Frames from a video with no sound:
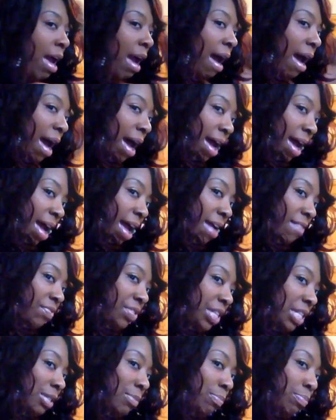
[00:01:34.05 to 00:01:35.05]
I have
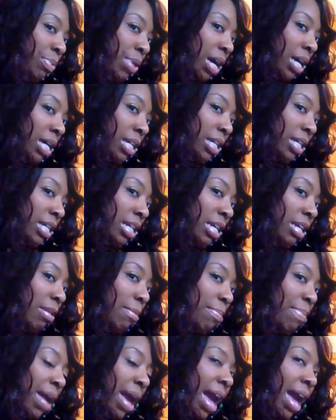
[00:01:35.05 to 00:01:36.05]
this buckling in the
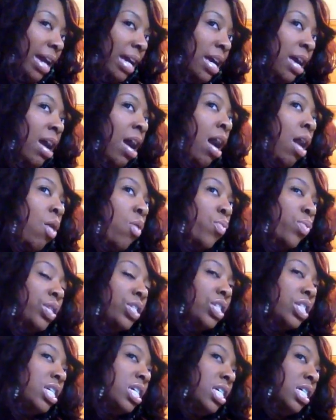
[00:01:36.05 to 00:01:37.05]
back, which
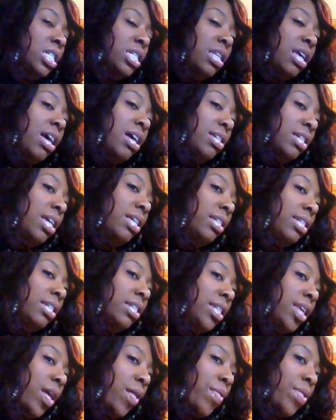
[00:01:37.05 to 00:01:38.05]
is
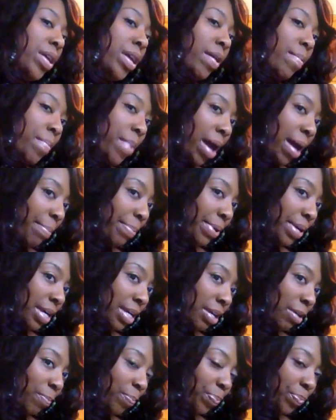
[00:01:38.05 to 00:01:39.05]
unnecessary in my
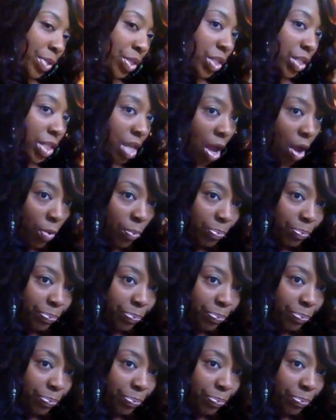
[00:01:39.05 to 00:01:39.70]
opinion. So